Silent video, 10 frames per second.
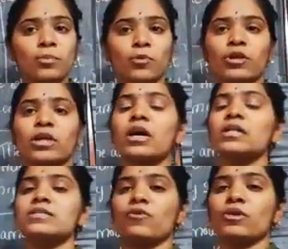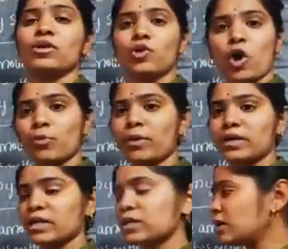particles or rock
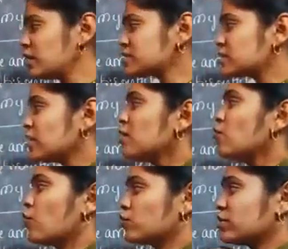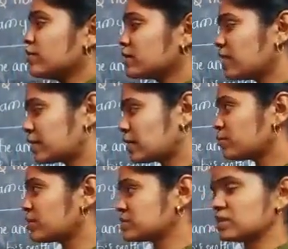particles, whatever that are
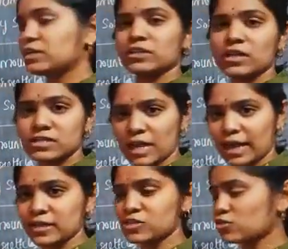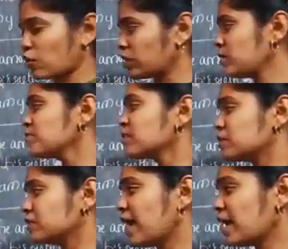present in the sandy soil, they
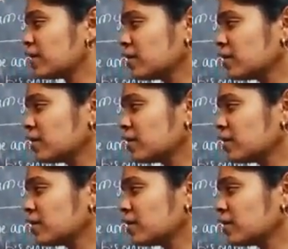are